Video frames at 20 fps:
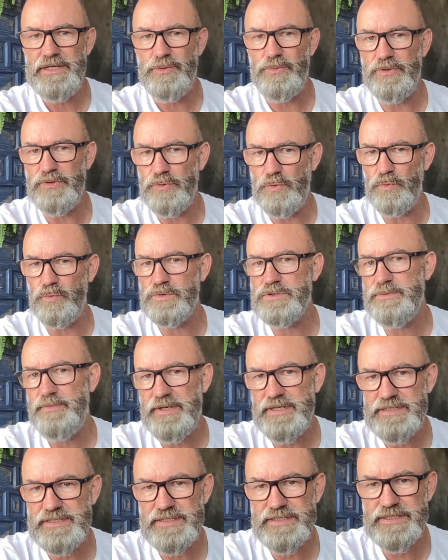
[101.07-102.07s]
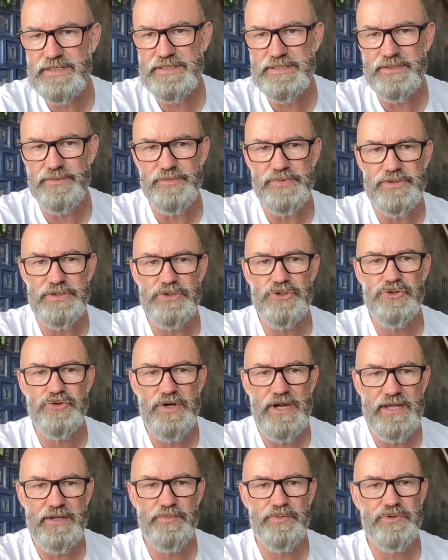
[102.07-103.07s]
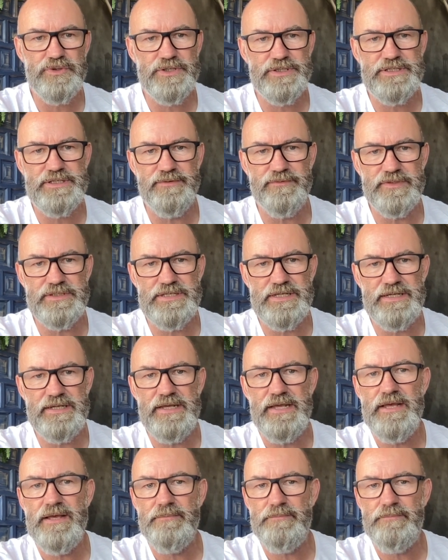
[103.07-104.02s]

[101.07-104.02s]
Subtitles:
with automated systems that track productivity,